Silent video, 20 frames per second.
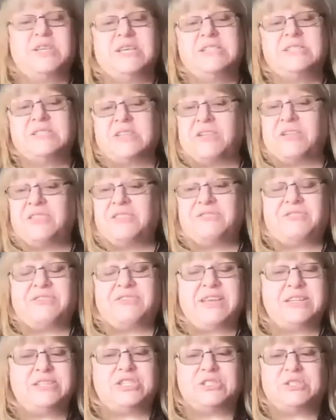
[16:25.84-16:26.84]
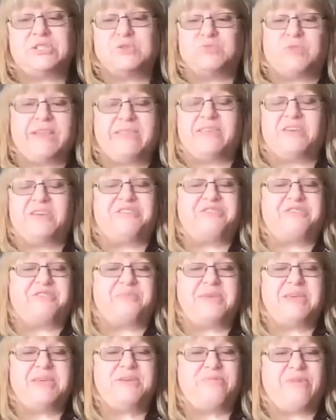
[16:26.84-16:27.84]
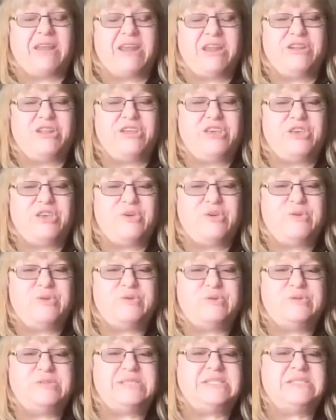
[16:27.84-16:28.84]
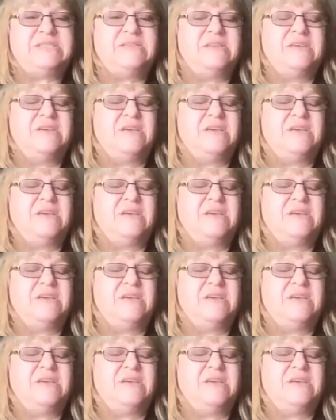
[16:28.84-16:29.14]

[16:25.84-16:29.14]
on the fridge. It's right there for me, ready to use.